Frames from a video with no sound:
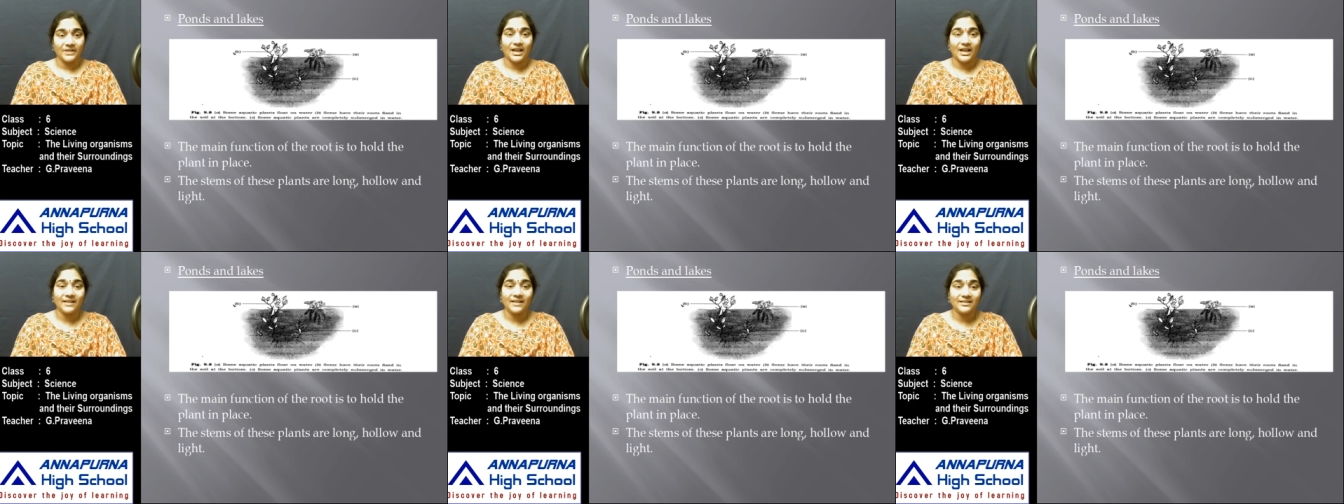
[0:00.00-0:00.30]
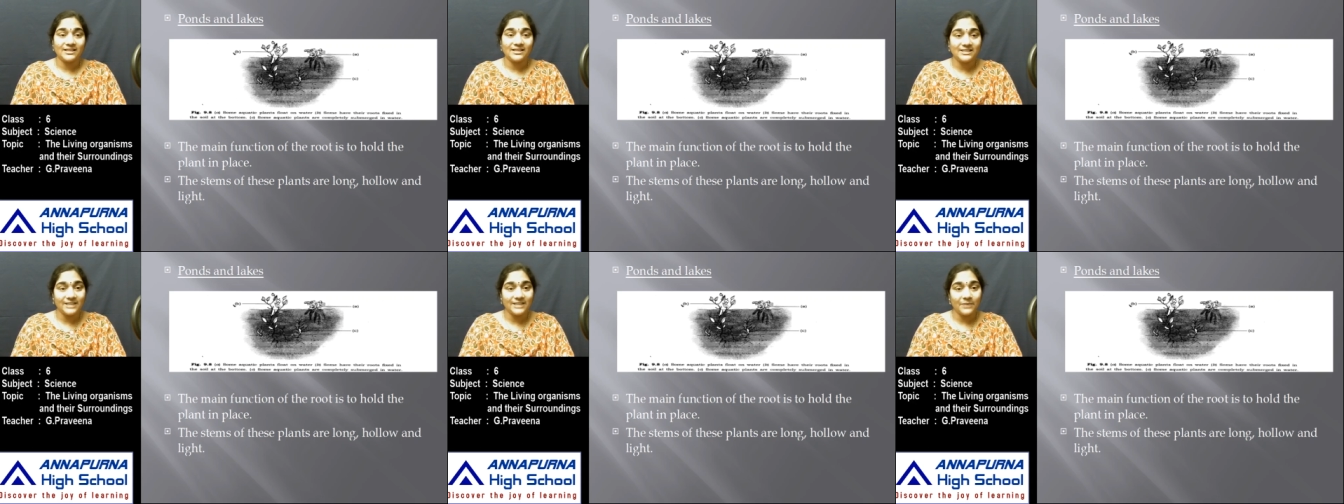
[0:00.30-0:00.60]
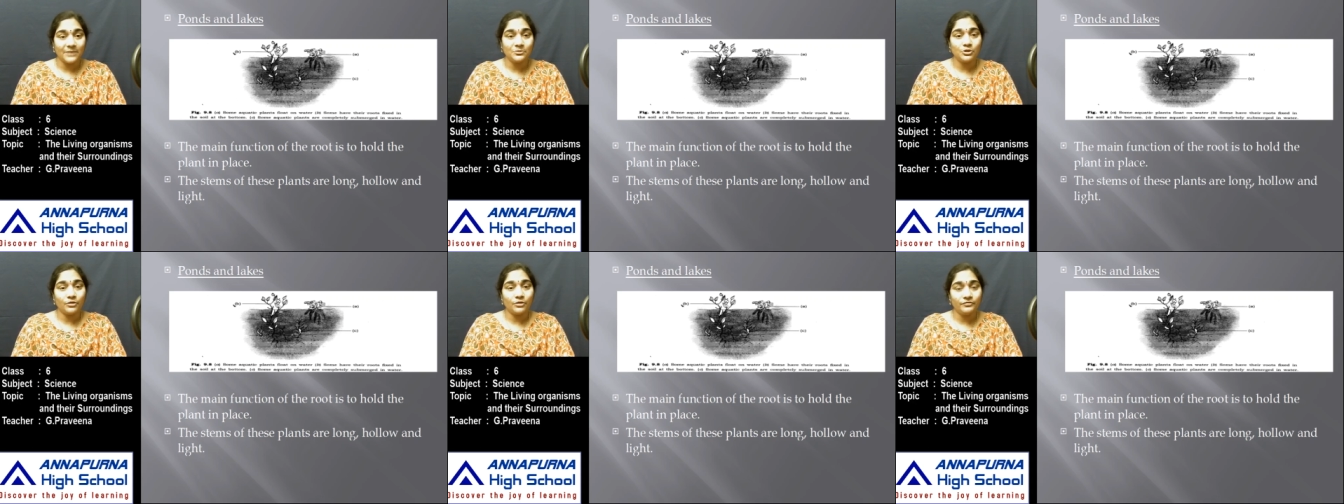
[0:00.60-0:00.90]
and the
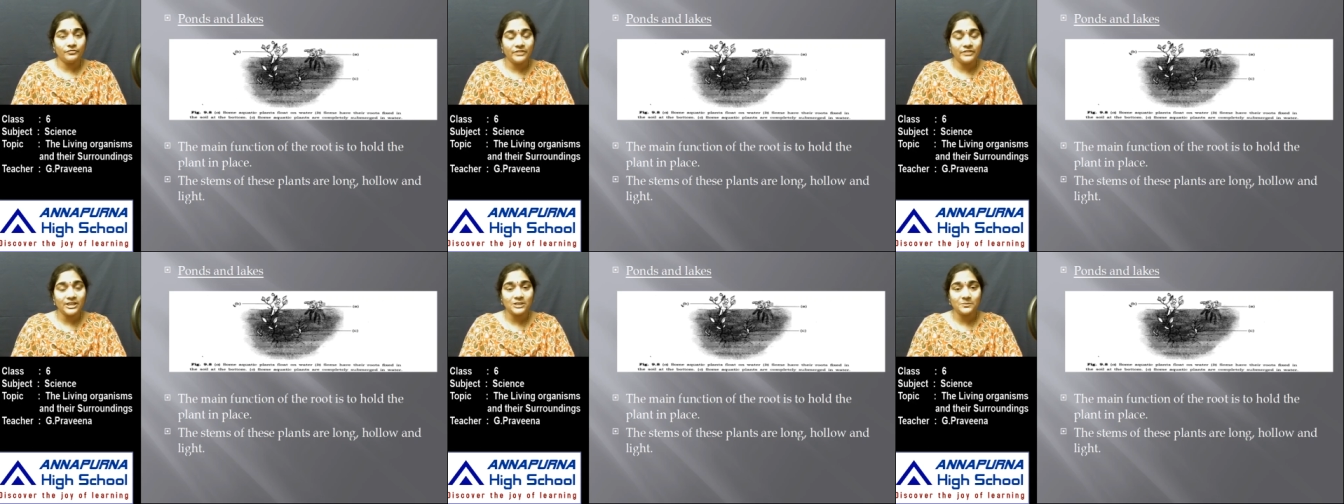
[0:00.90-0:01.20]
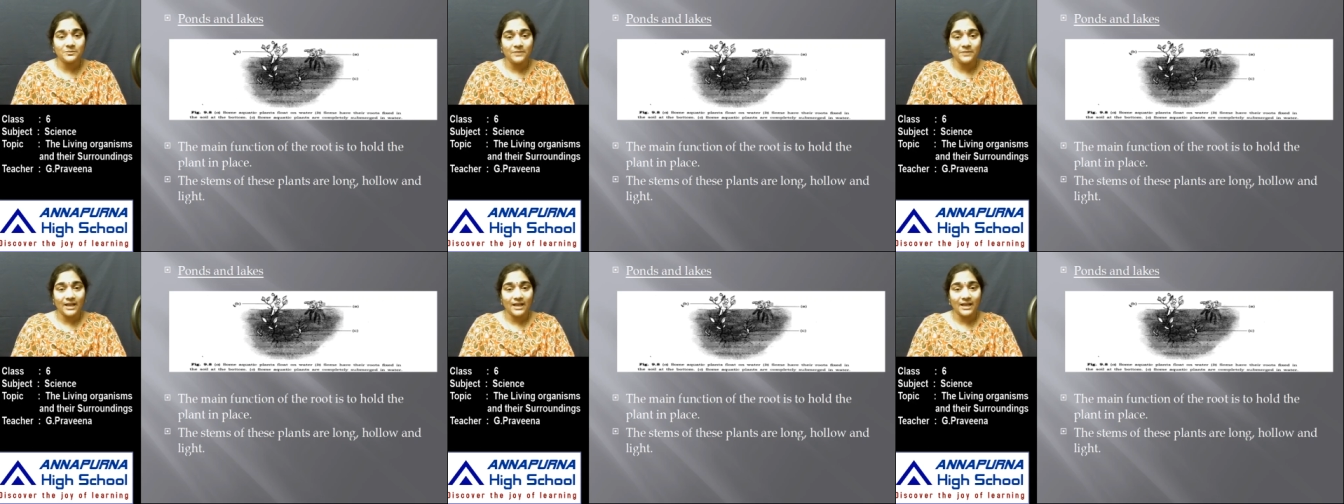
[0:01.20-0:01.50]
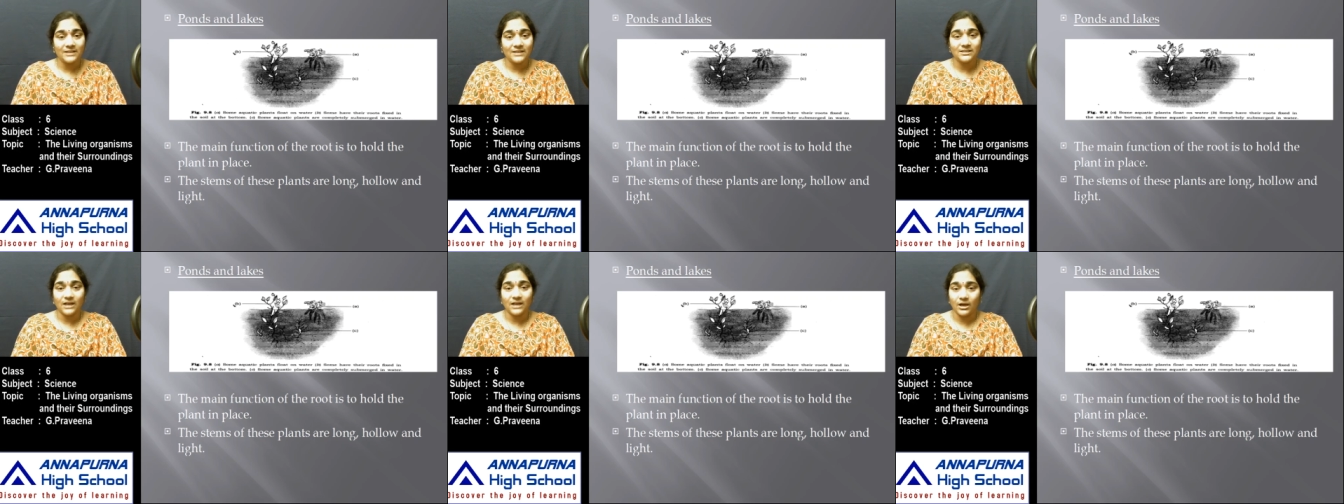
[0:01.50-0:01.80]
stems of these
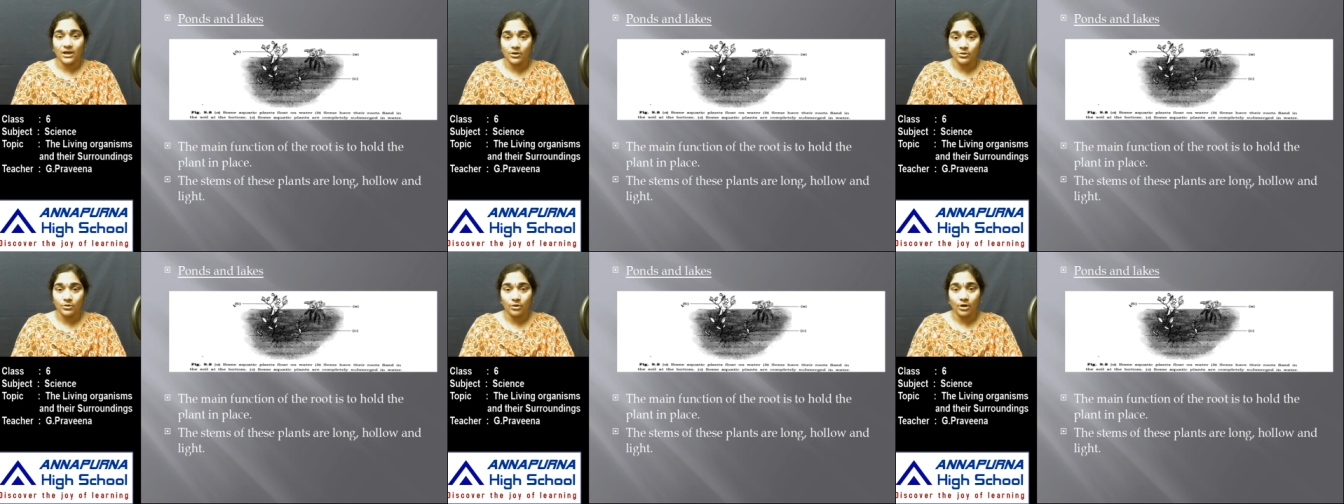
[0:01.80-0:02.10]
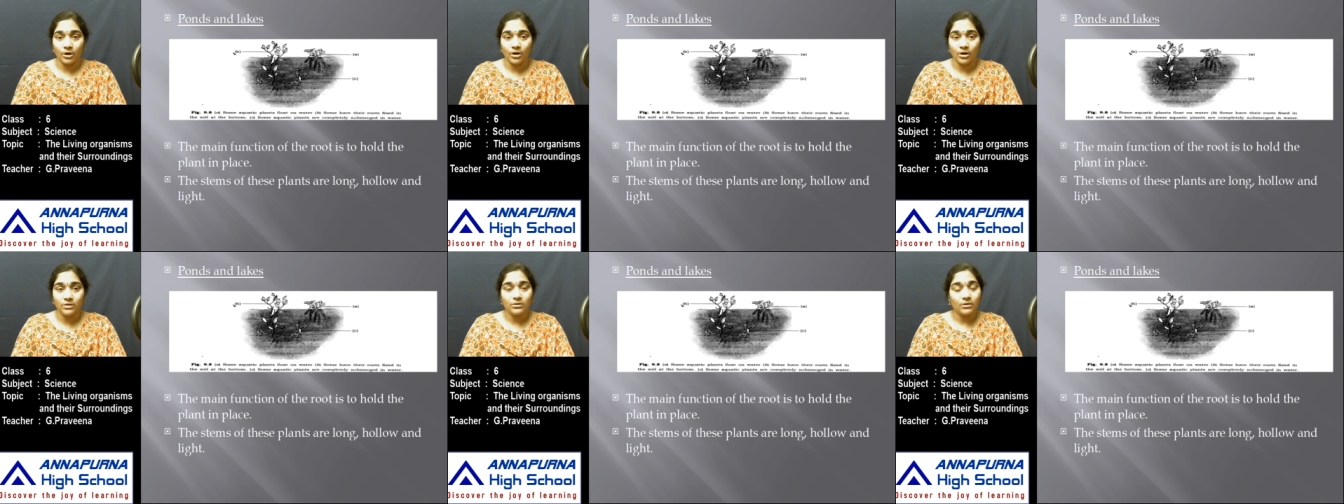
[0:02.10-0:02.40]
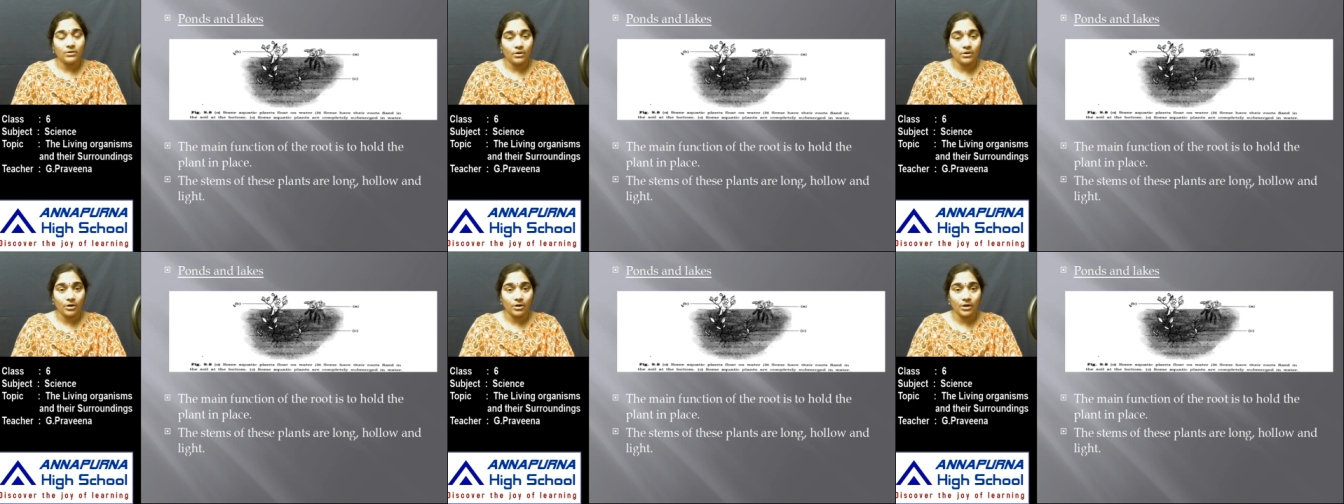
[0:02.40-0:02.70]
plants are
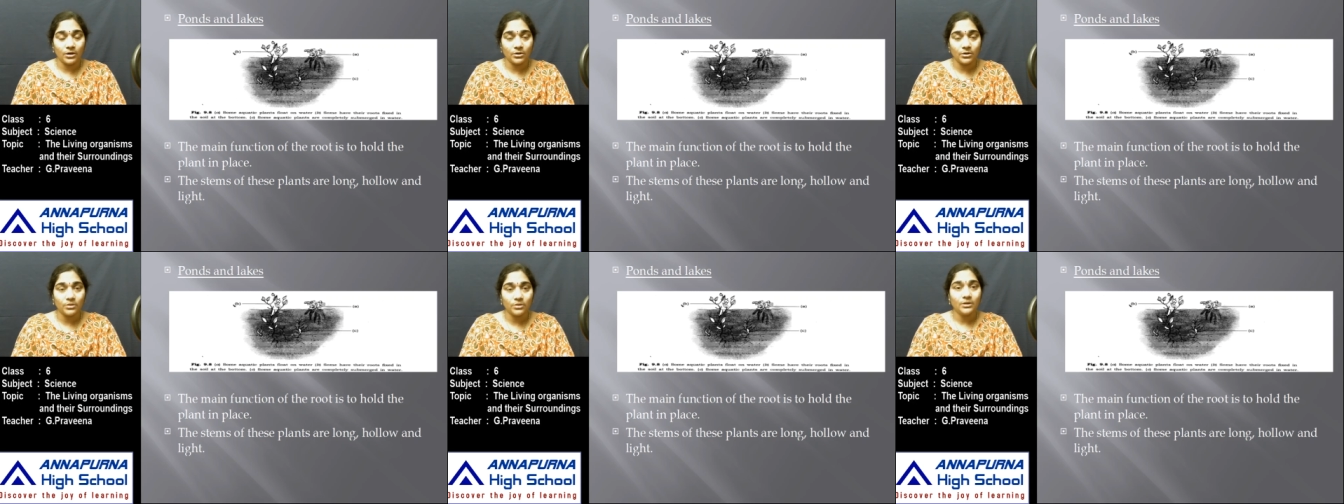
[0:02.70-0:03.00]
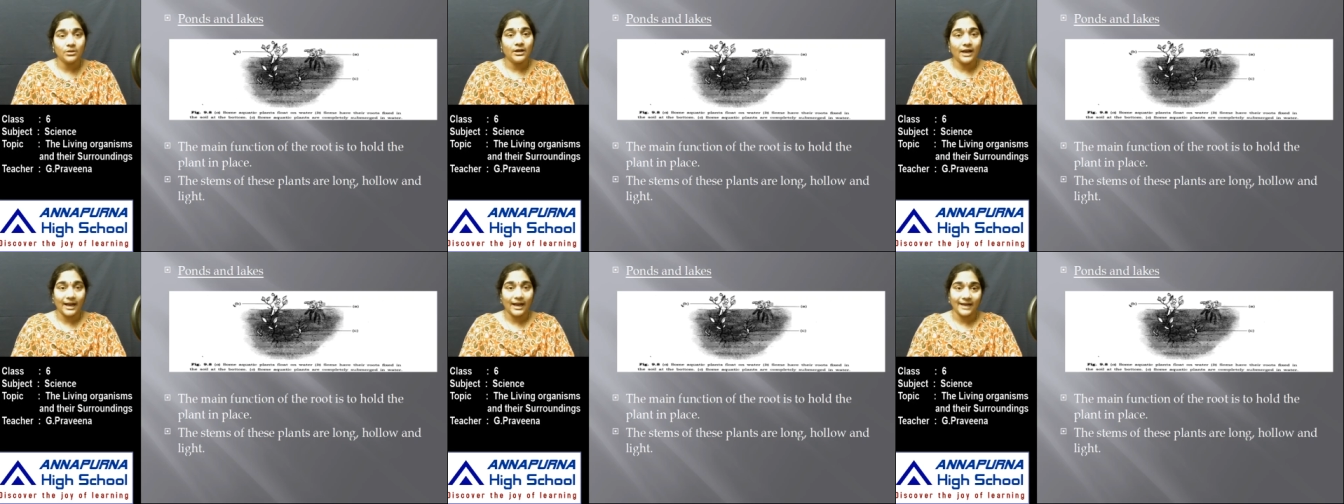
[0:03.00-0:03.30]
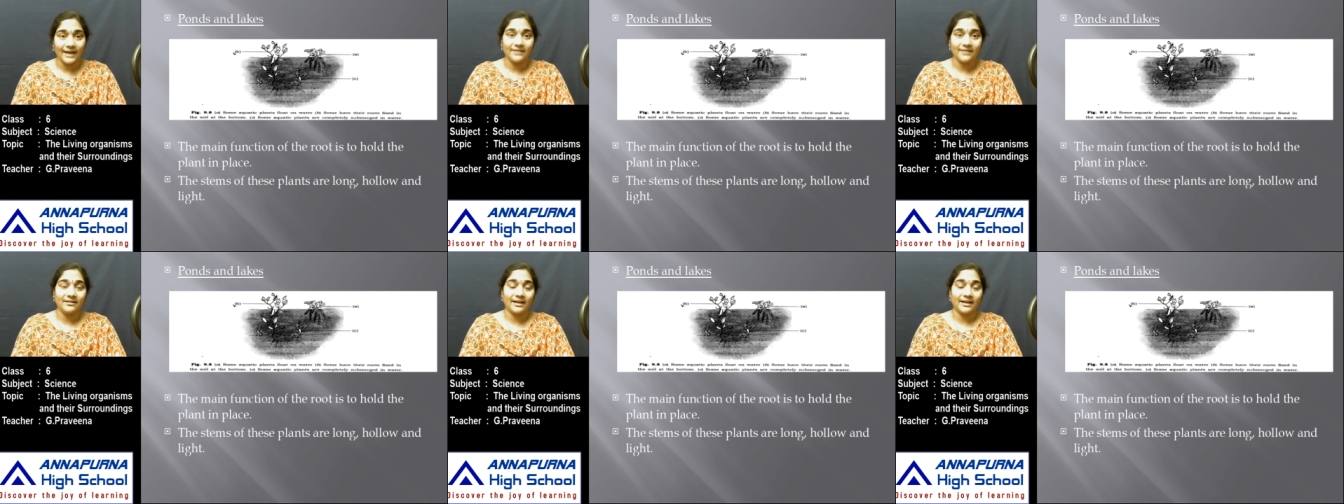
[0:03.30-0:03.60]
long, hollow
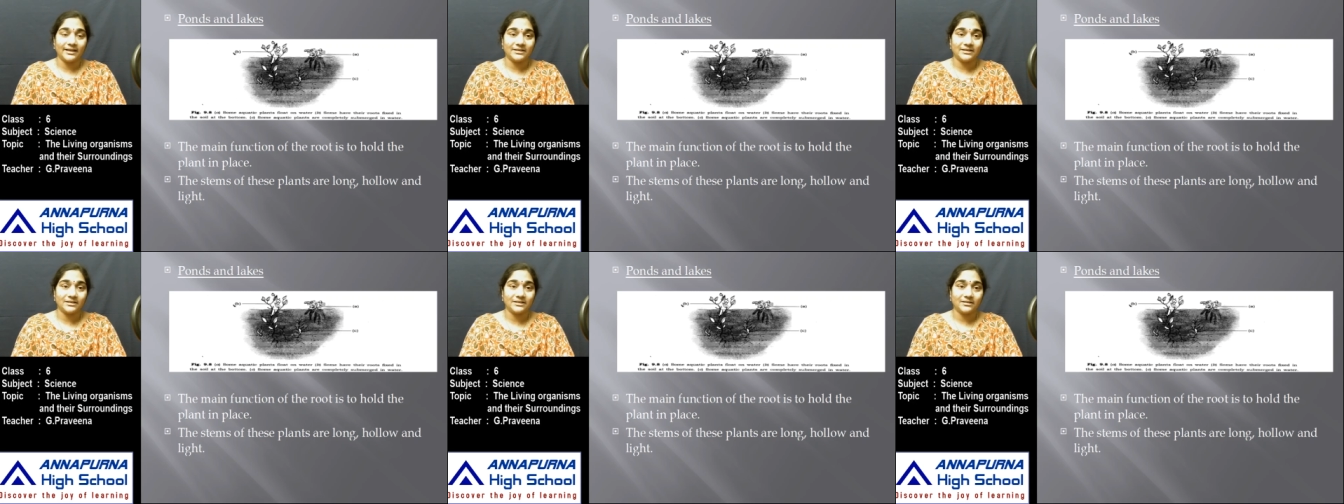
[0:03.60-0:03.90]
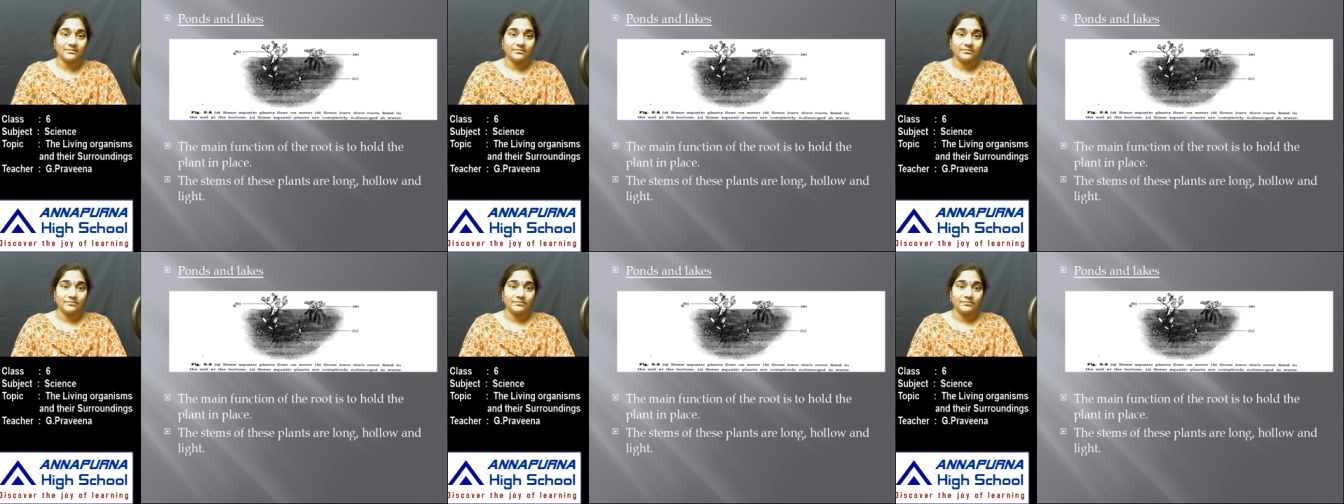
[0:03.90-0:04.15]
and light,